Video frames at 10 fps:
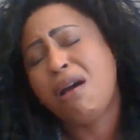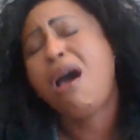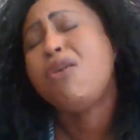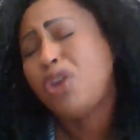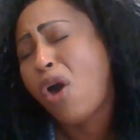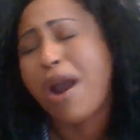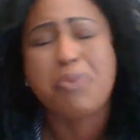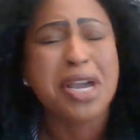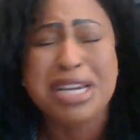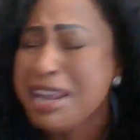Oh, Lord,
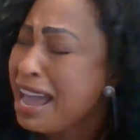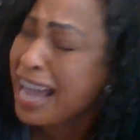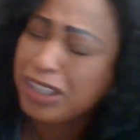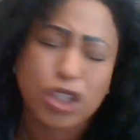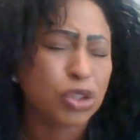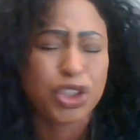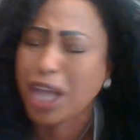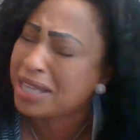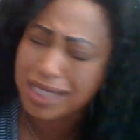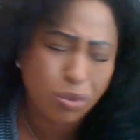we need you,
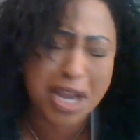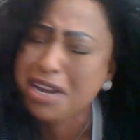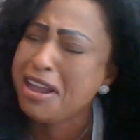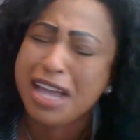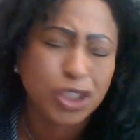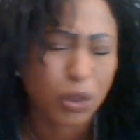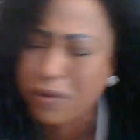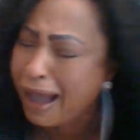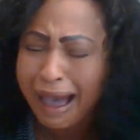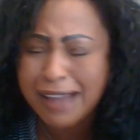Jesus. We need you,
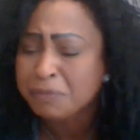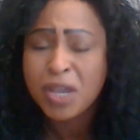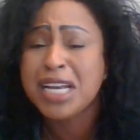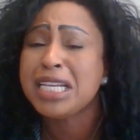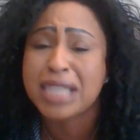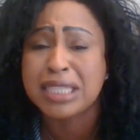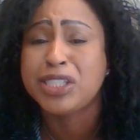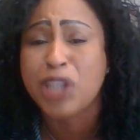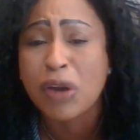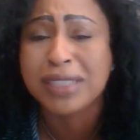God. It is
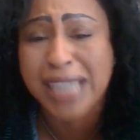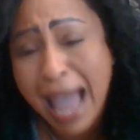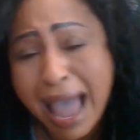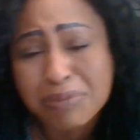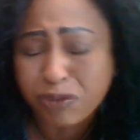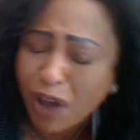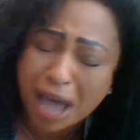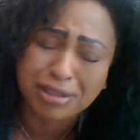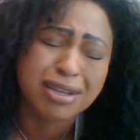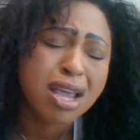uncertain times,
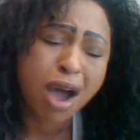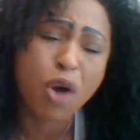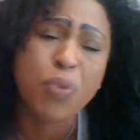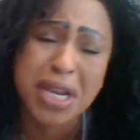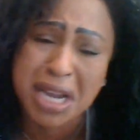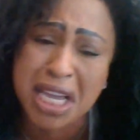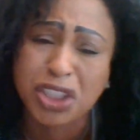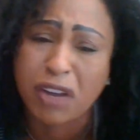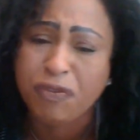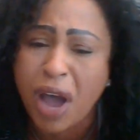Father. Oh, we
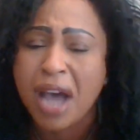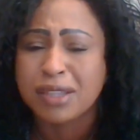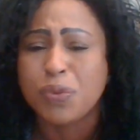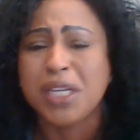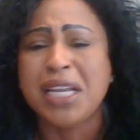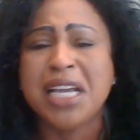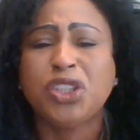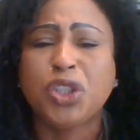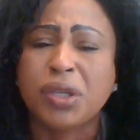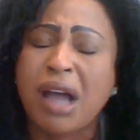need you, Father. We
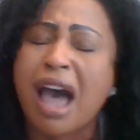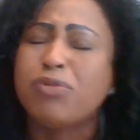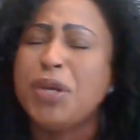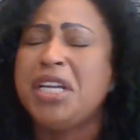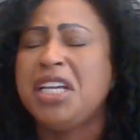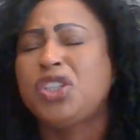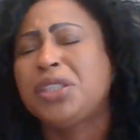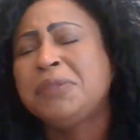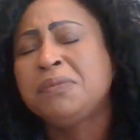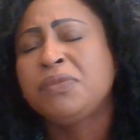need you, God. We need
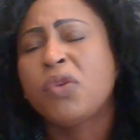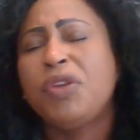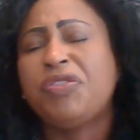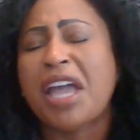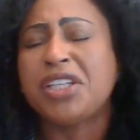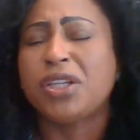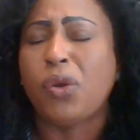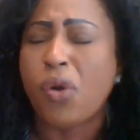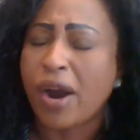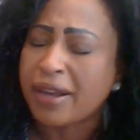you. We thank you,
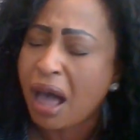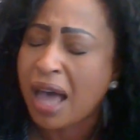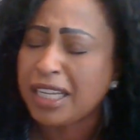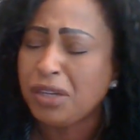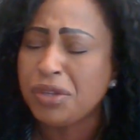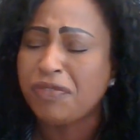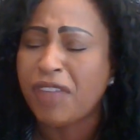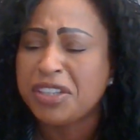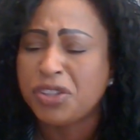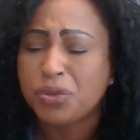Lord. Hallelujah.
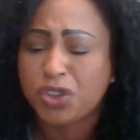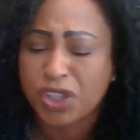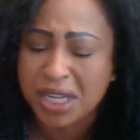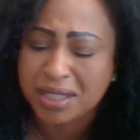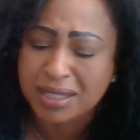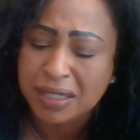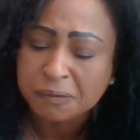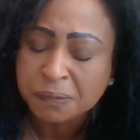Thank you, Jesus.